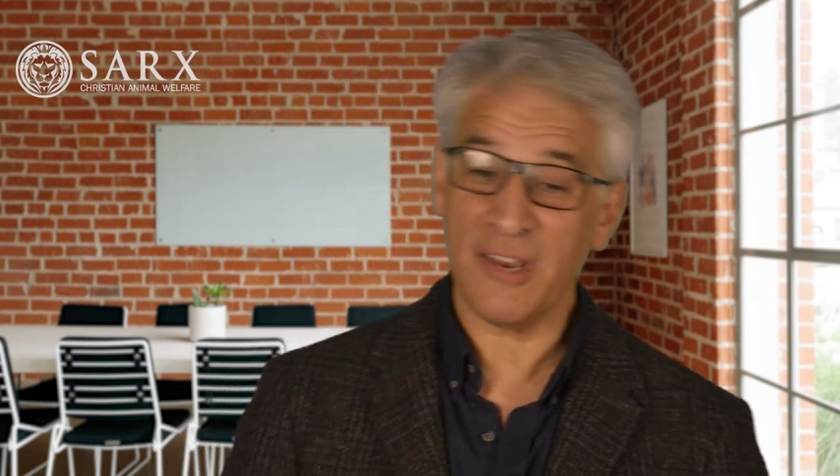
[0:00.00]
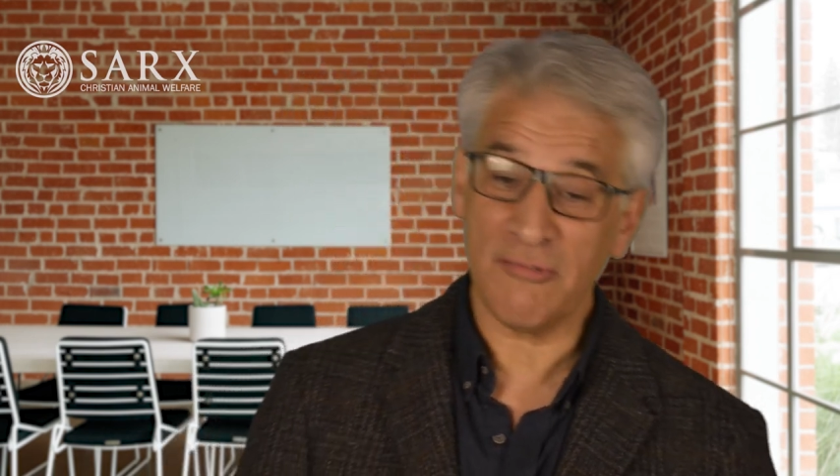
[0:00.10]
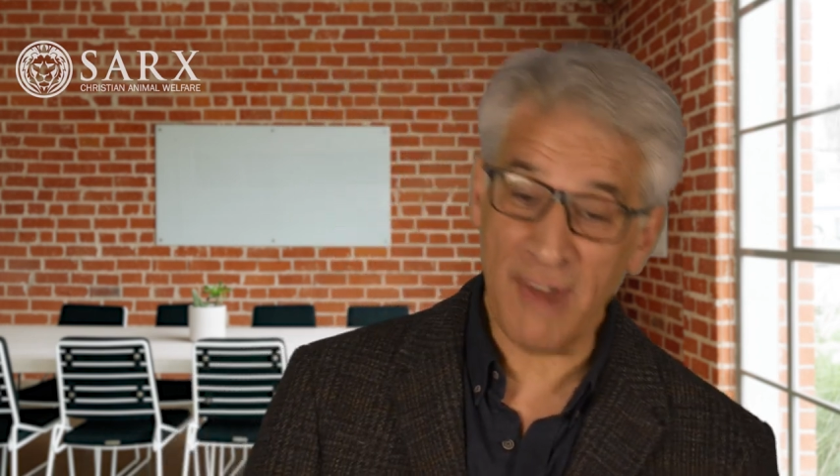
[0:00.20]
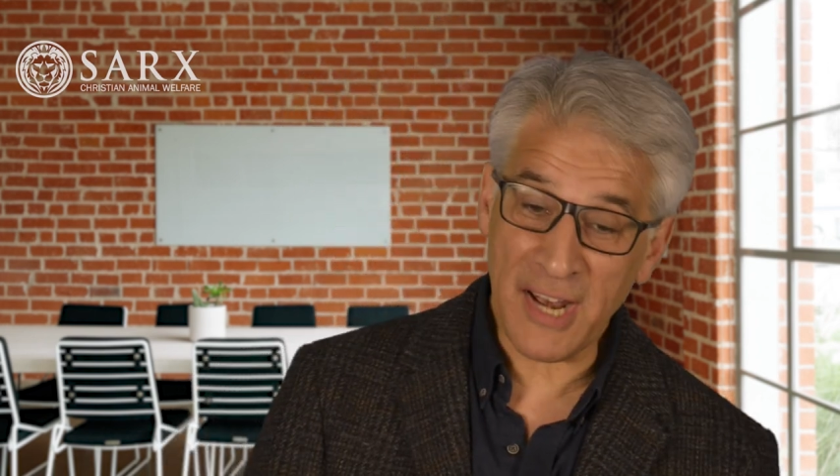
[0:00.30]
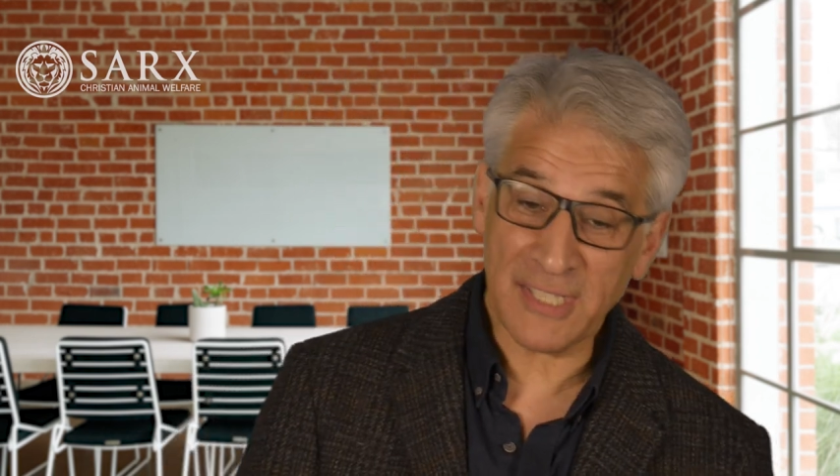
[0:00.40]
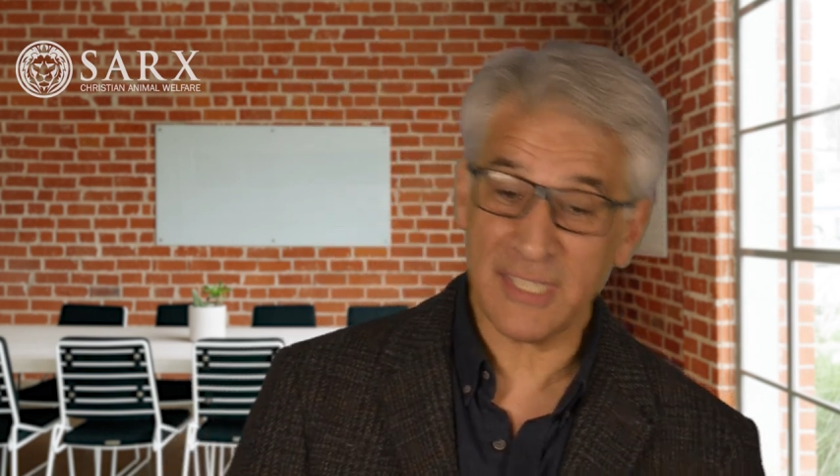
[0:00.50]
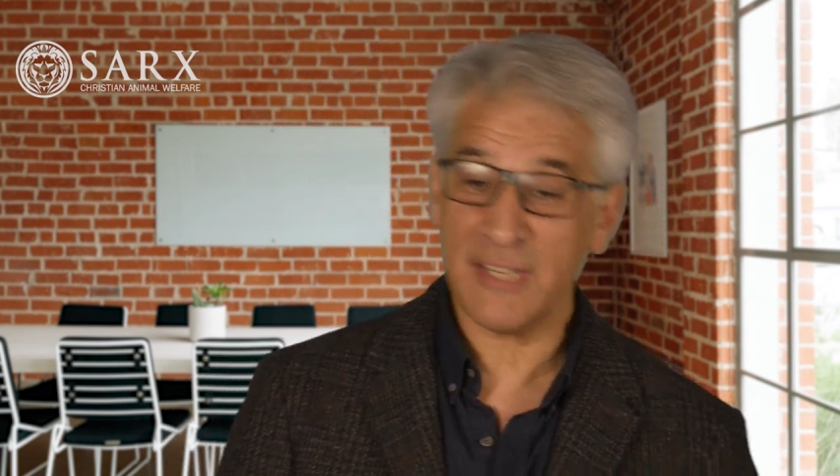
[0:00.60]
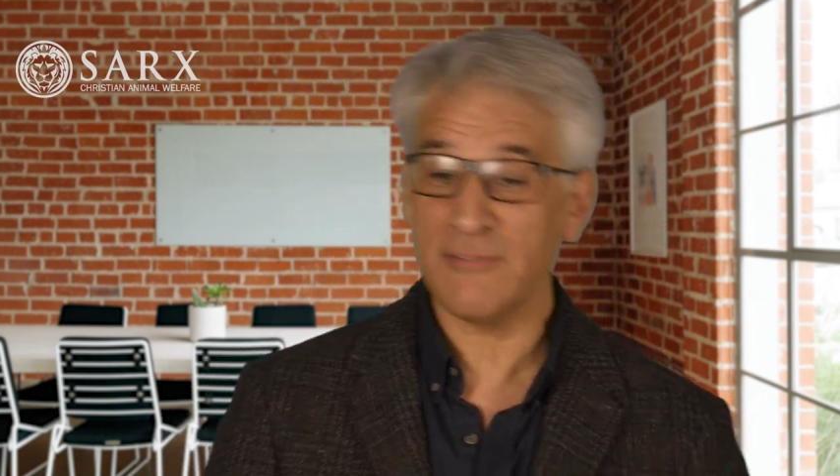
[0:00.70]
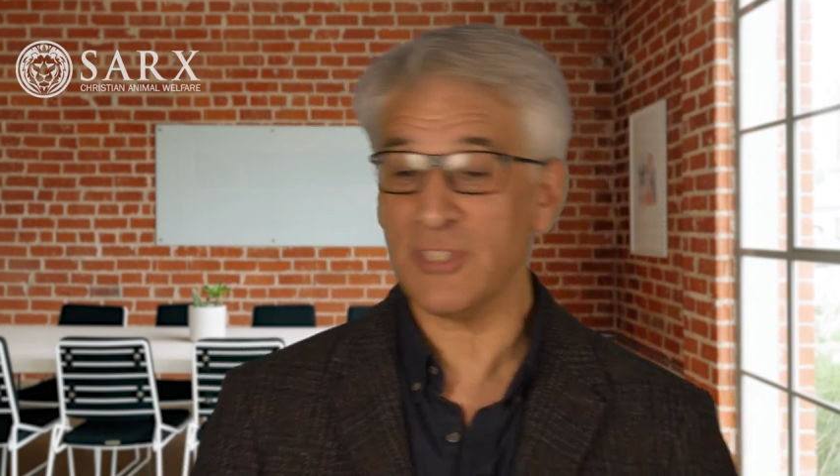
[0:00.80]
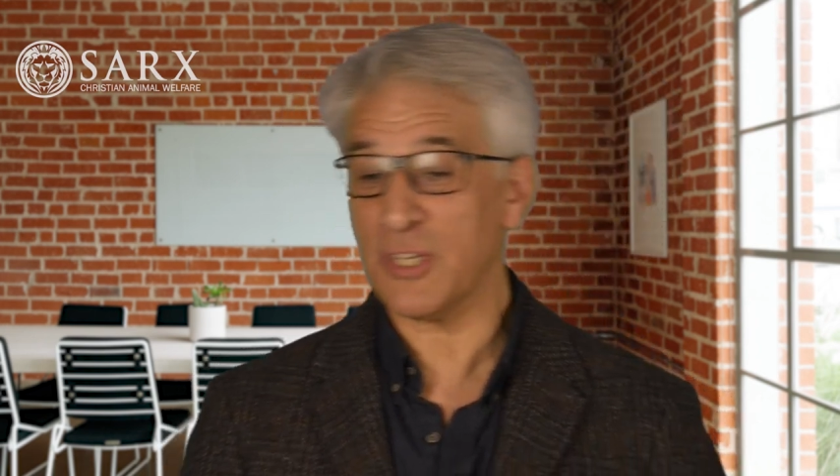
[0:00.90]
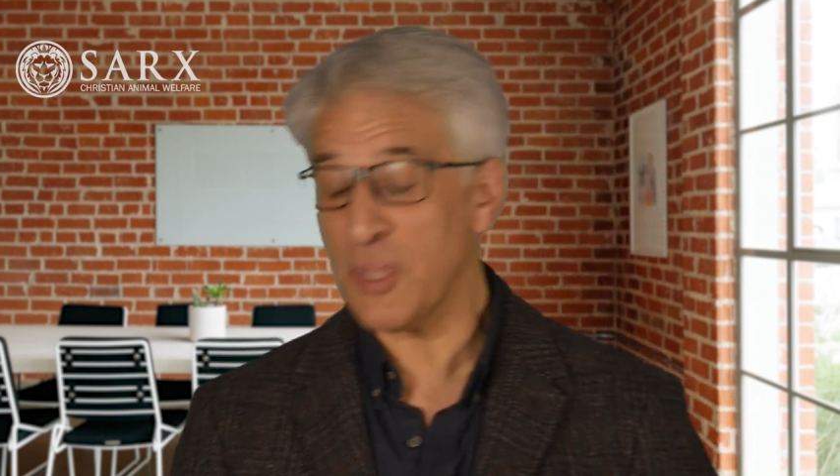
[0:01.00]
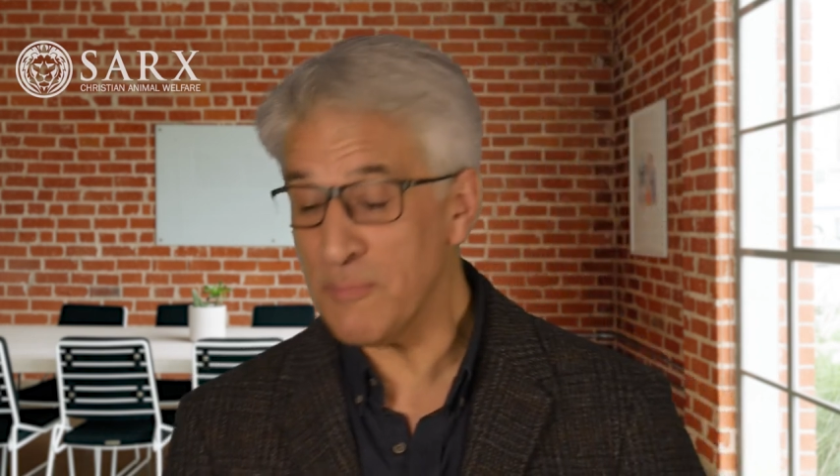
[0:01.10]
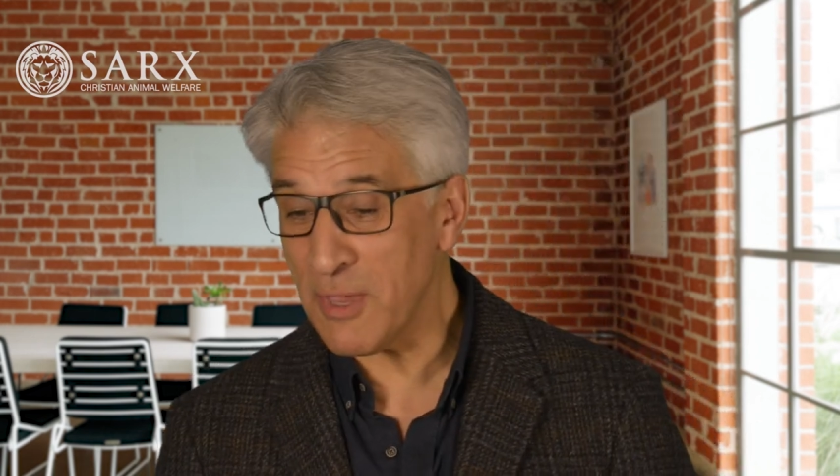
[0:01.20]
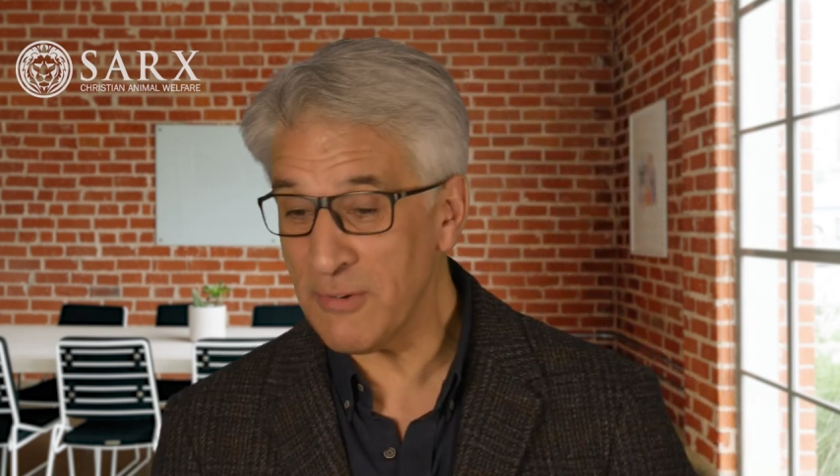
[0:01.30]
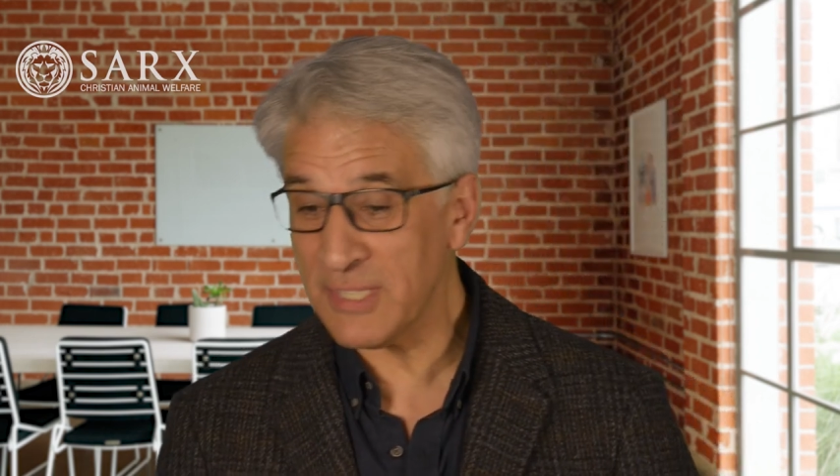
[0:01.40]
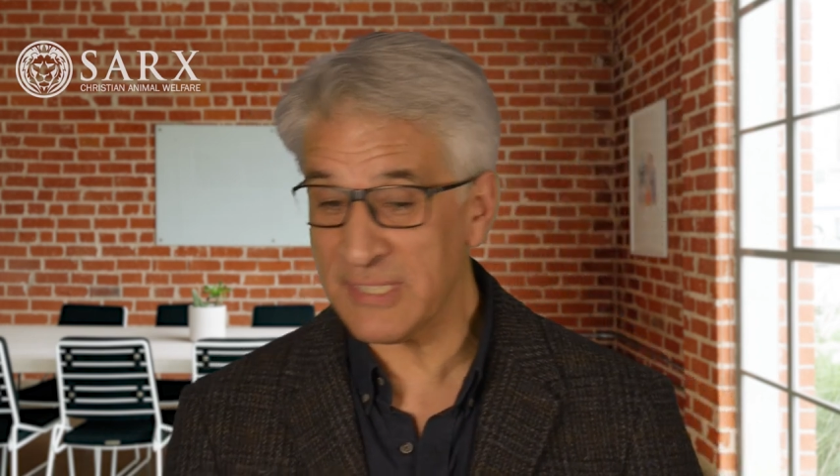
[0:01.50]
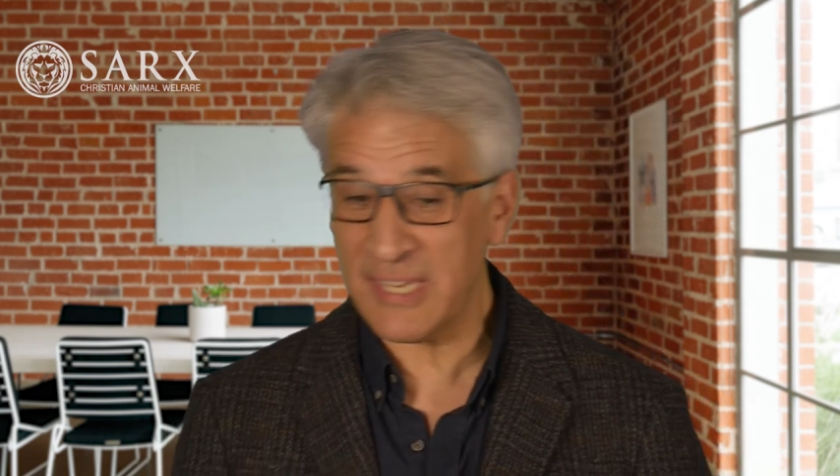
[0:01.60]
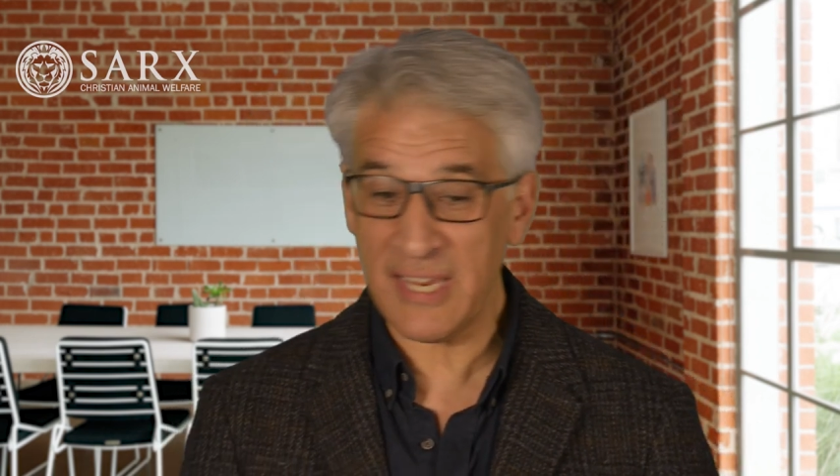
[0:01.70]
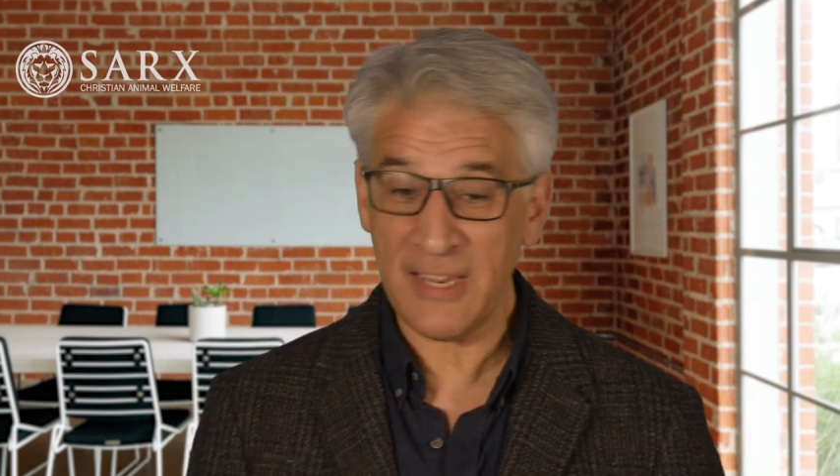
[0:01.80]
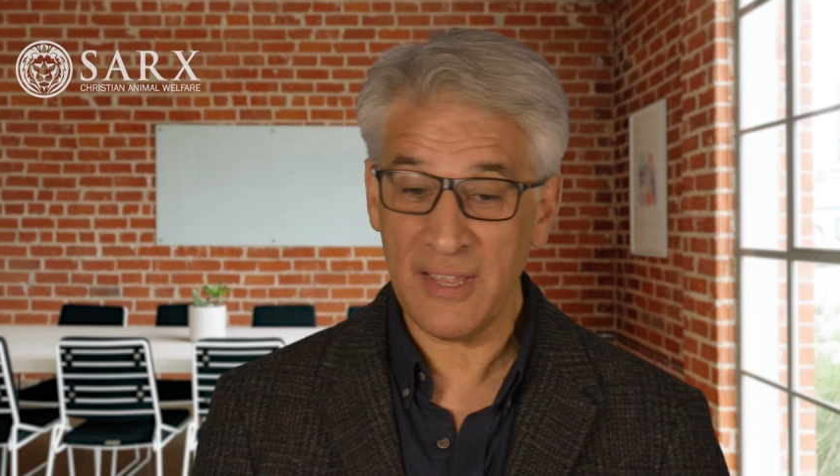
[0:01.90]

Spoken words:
and relatives and community,